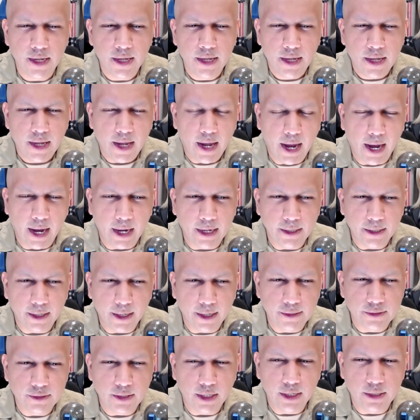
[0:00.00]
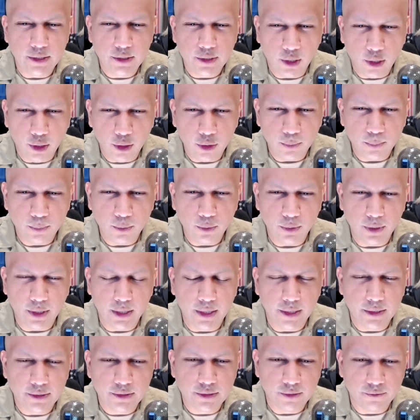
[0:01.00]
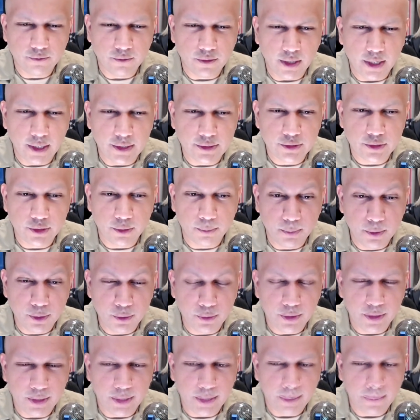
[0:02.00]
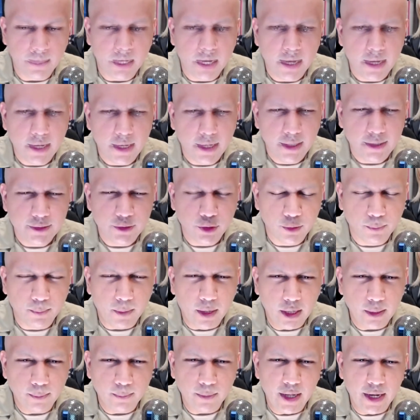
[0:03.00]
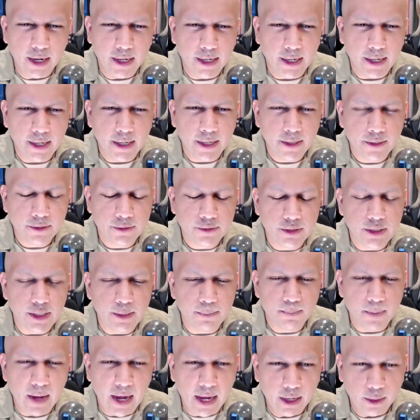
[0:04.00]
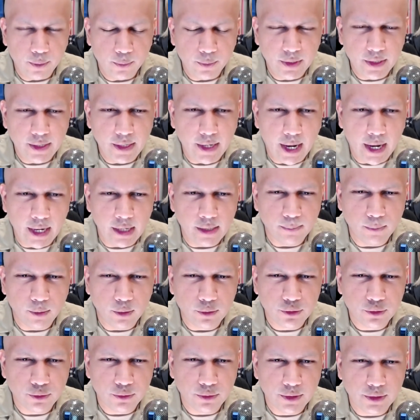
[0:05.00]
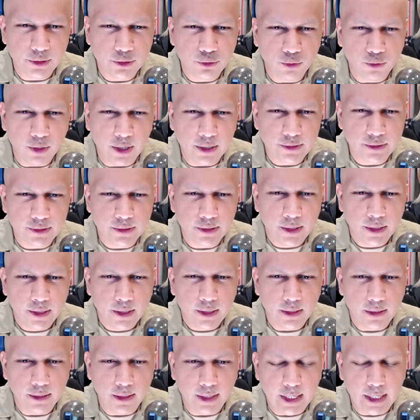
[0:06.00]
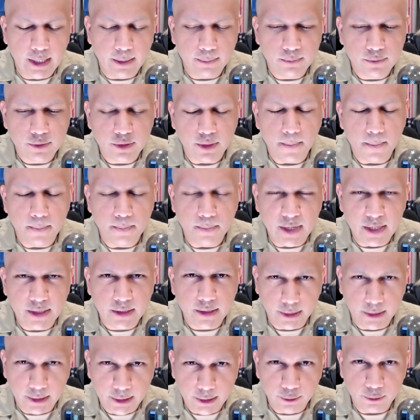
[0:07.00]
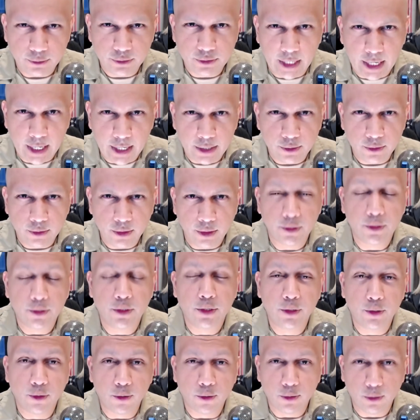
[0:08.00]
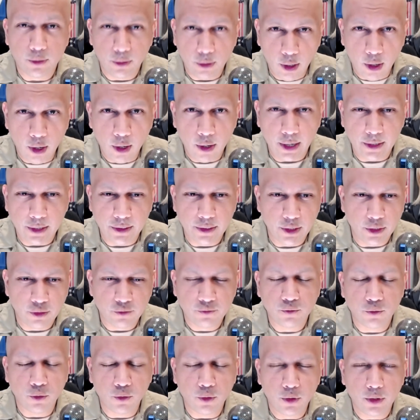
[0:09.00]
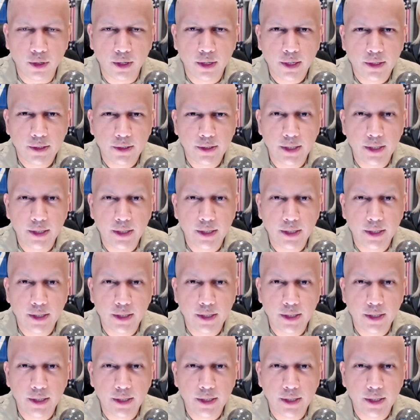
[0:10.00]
and is intolerable in a civilized community. So the bottom line is the battery and emotional distress claims meet the legal standard under New York law, and therefore they